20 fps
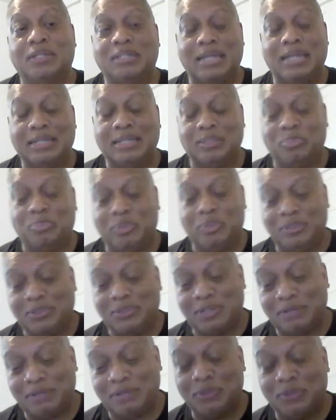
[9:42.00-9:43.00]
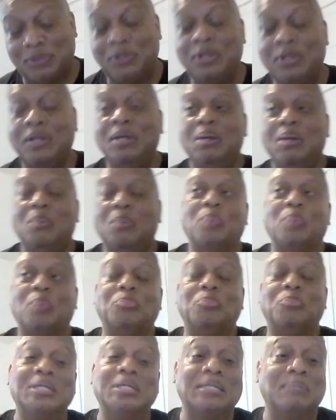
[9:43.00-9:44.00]
as a police officer, but
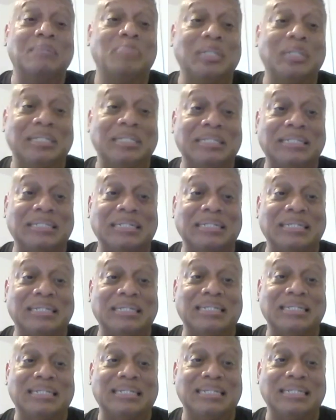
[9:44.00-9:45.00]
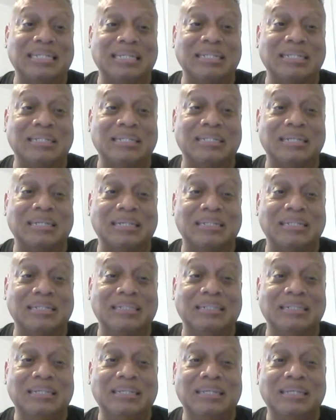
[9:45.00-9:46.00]
being in policing and seeing it
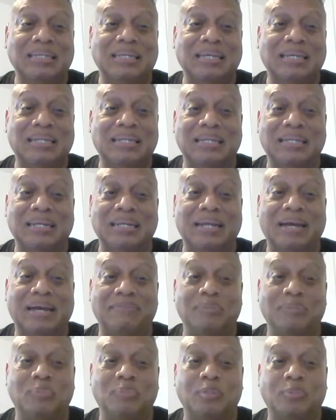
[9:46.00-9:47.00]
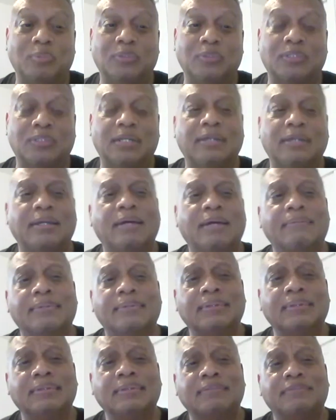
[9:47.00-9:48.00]
done, and then having people say, yeah, we're
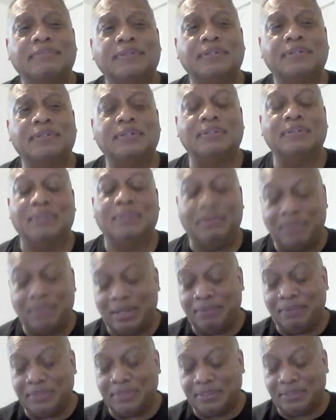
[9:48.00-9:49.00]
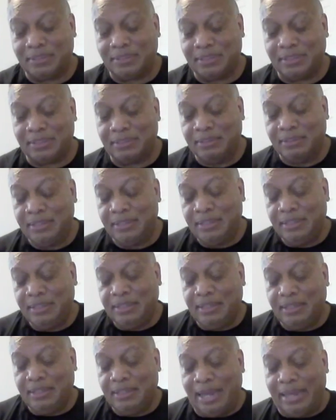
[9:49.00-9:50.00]
looking for, I
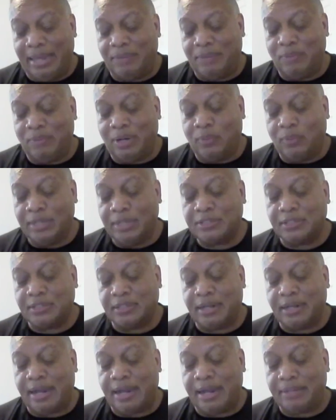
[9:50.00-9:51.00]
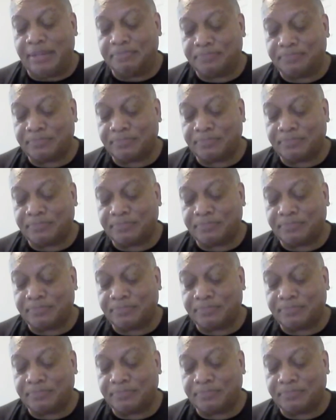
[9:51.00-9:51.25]
had arrested a guy